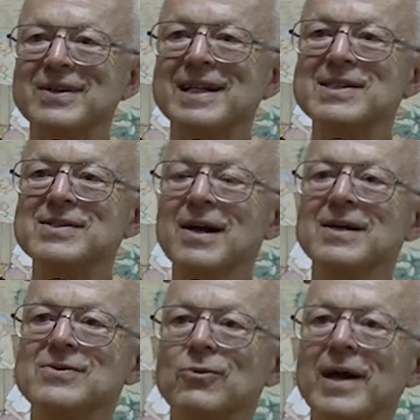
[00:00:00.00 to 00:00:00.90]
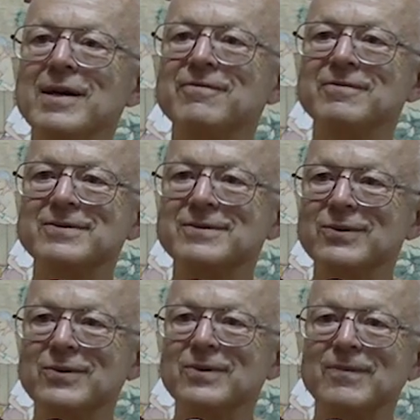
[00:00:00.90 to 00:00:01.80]
Okay, that's right,
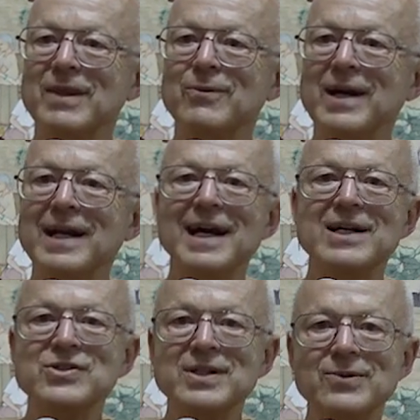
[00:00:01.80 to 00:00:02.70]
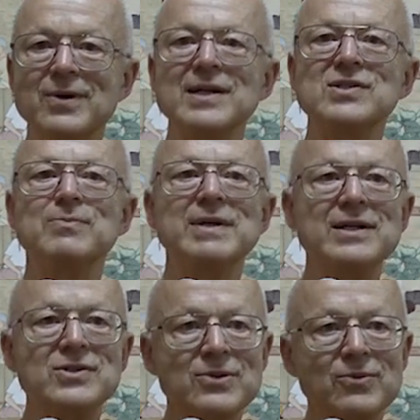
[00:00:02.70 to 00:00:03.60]
right action, right
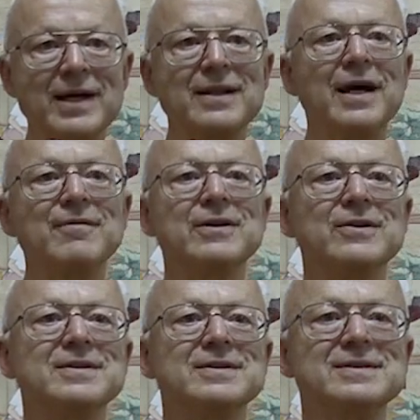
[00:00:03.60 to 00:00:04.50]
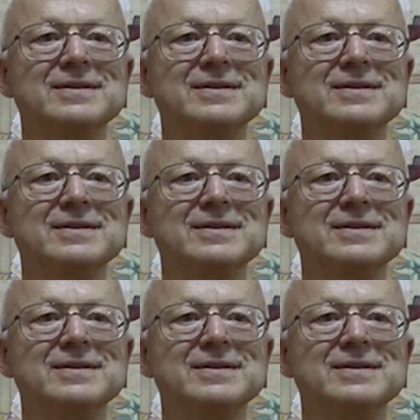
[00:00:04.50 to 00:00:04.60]
speech, right livelihood.